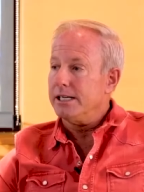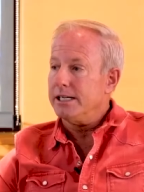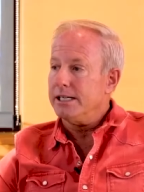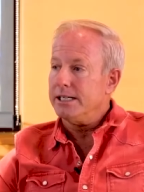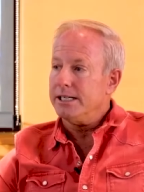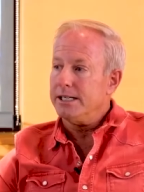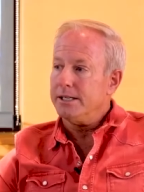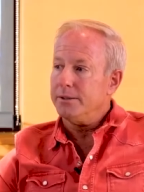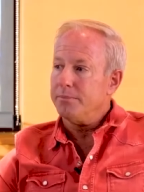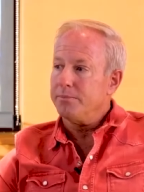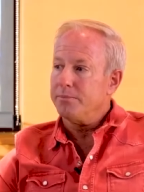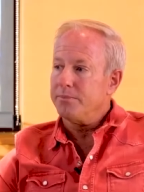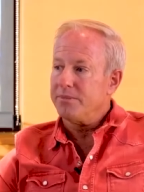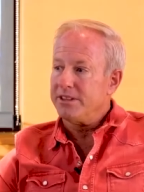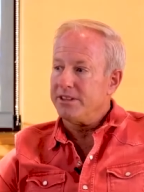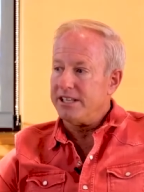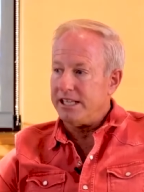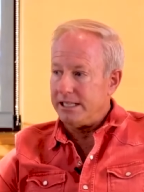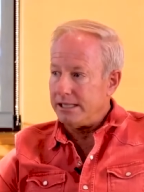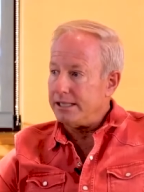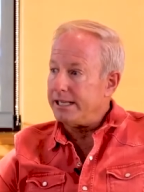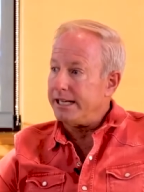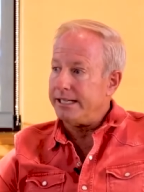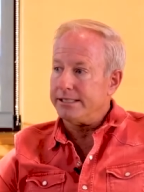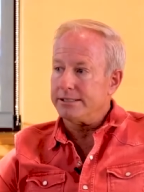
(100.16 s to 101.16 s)

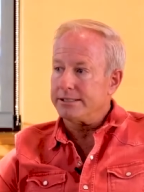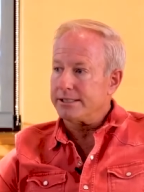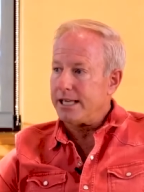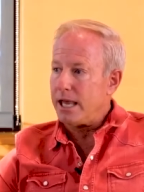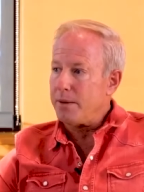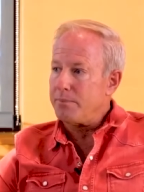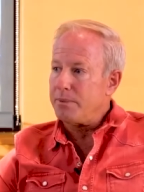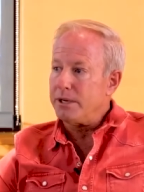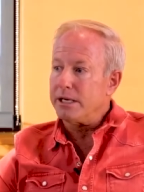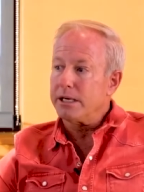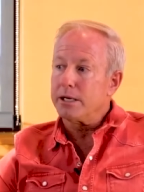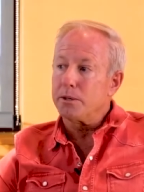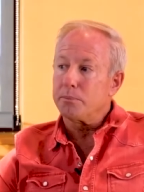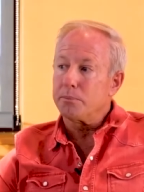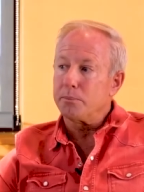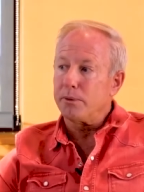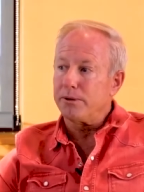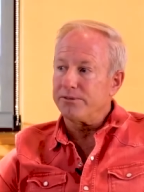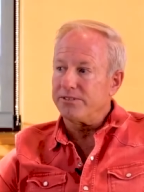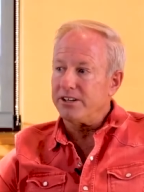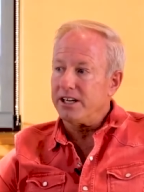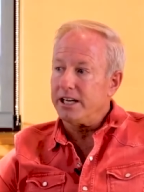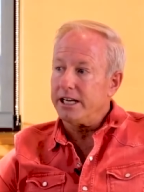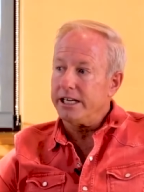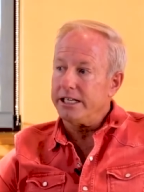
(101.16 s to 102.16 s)
that landscaping can
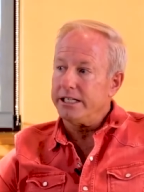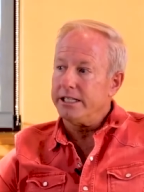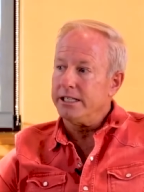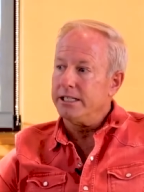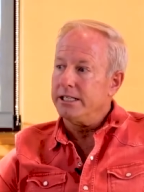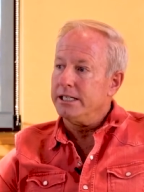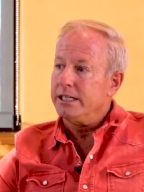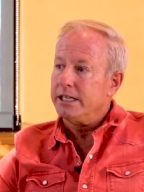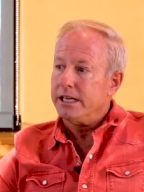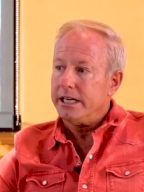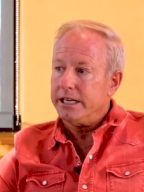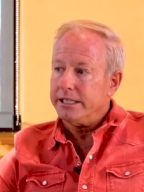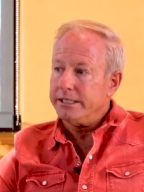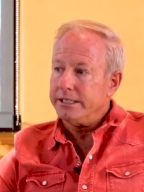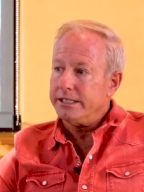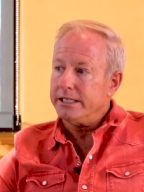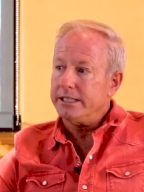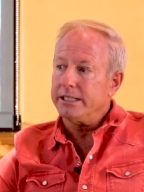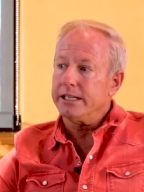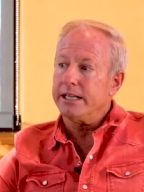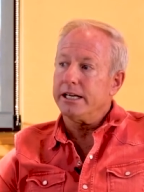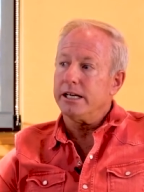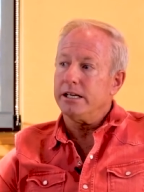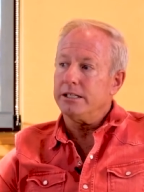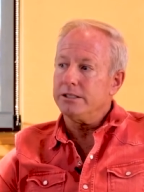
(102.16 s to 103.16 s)
provide. And
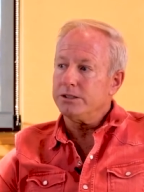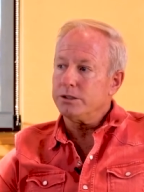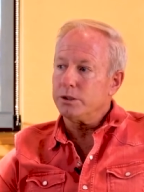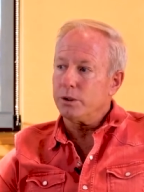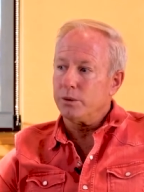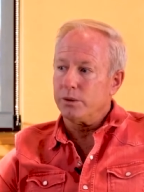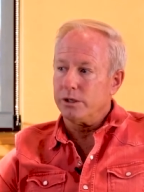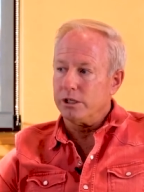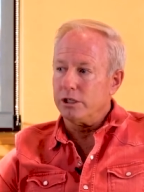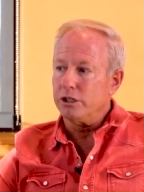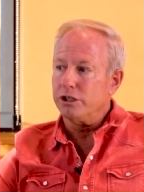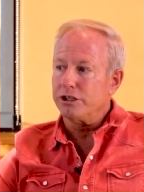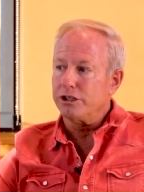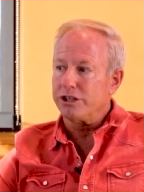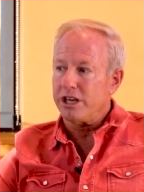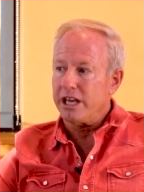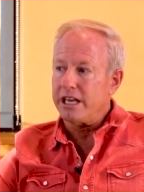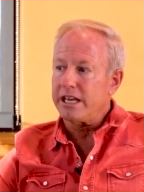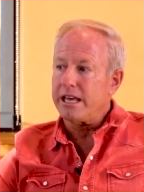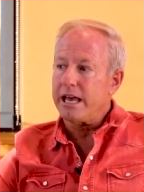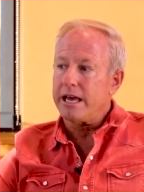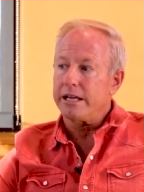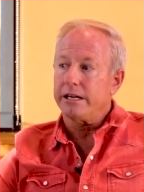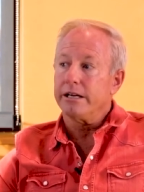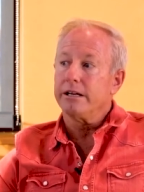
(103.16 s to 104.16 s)
then they also are
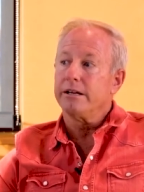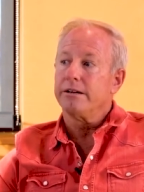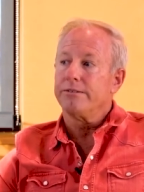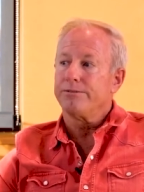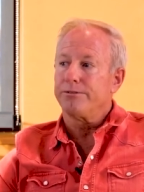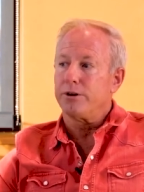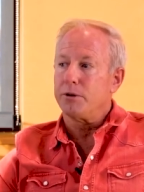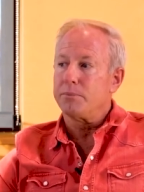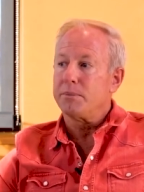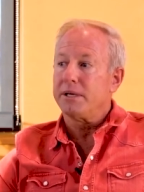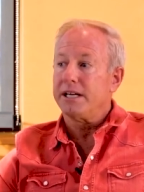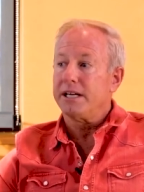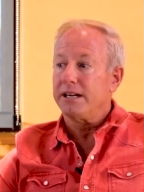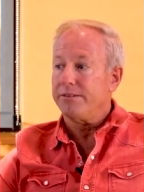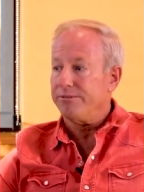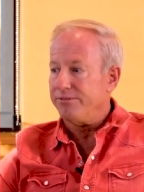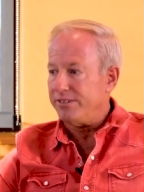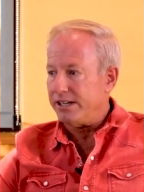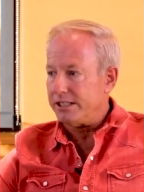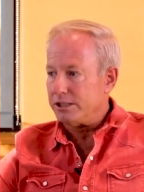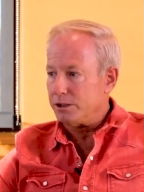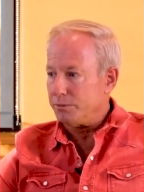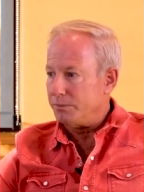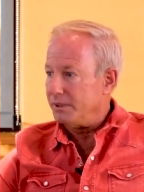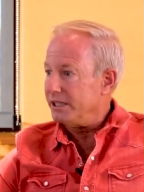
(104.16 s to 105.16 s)
looking at it from an
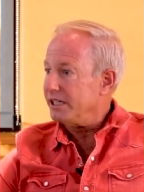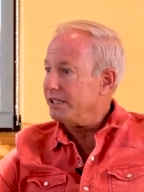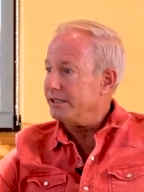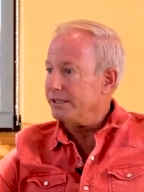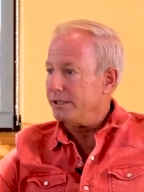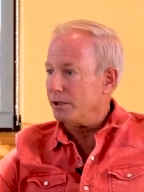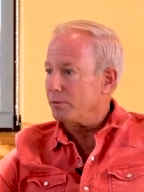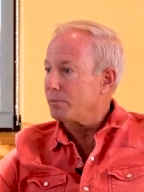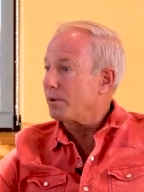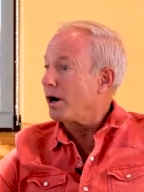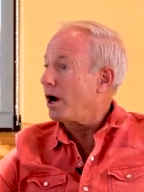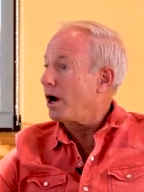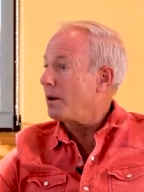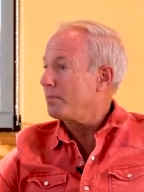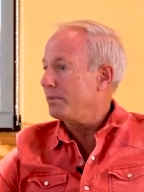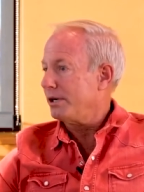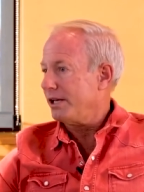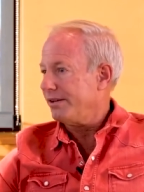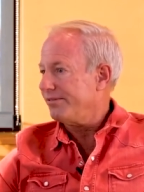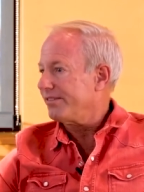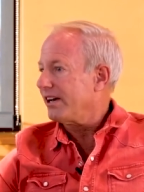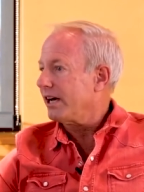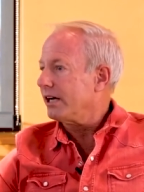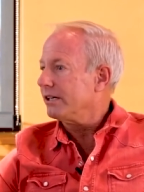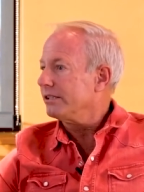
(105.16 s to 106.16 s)
investment in their
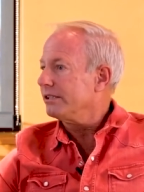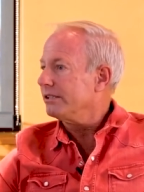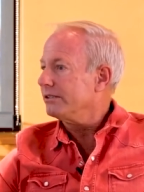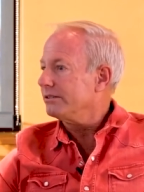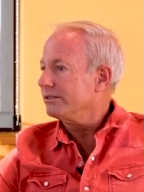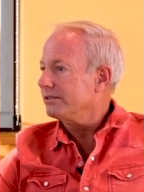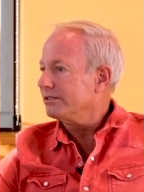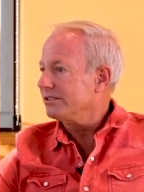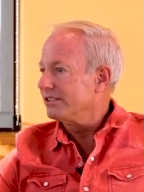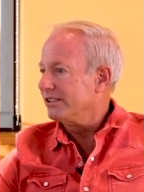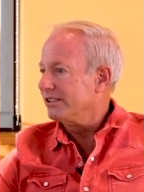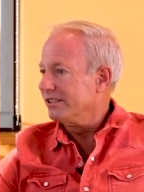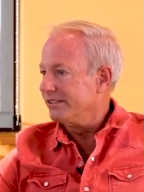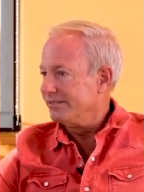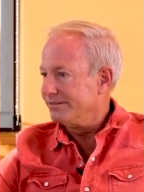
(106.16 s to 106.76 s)
property values.